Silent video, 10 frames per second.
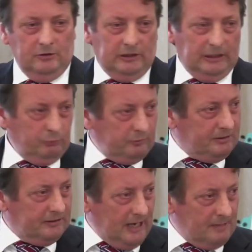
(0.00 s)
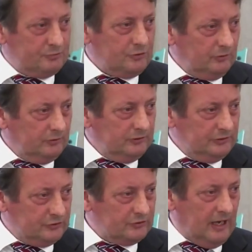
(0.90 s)
He would have been absolutely
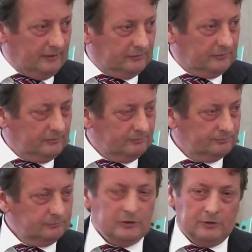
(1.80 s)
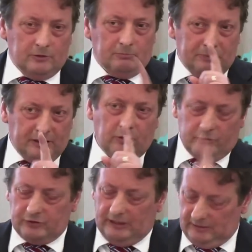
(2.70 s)
stunned,
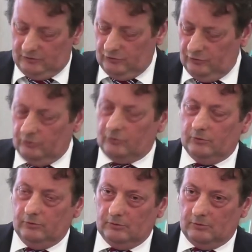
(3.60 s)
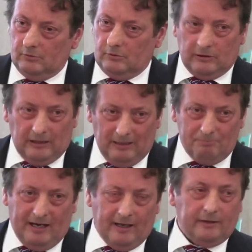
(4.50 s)
because he knew
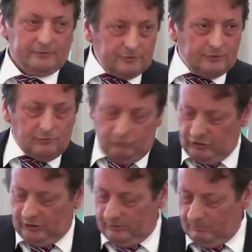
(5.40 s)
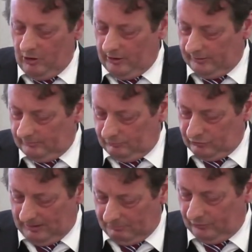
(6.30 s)
about Jeremiah
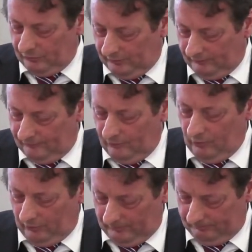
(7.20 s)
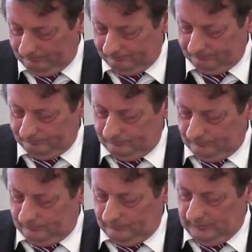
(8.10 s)
chapter 34.
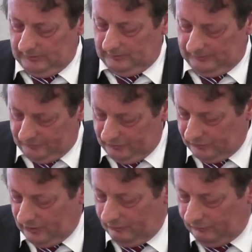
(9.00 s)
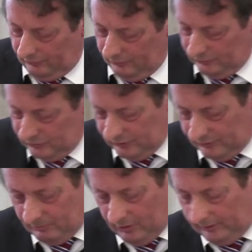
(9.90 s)
Let's just go through to
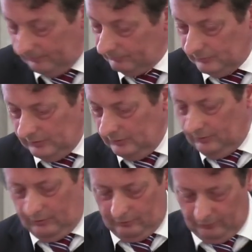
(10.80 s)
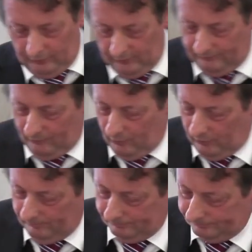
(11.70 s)
Jeremiah 34.